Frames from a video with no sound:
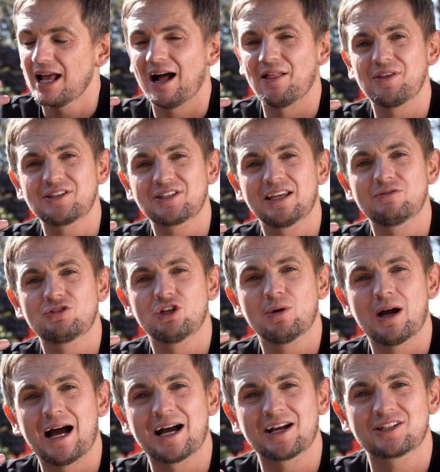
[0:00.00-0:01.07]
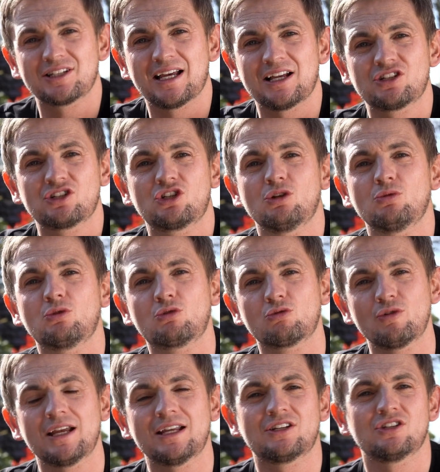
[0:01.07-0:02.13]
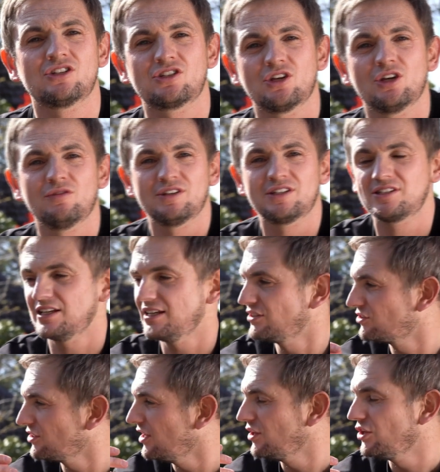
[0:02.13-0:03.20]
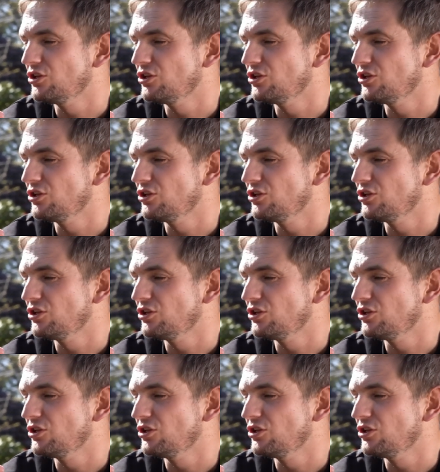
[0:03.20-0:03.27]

and this gives you access to grid services.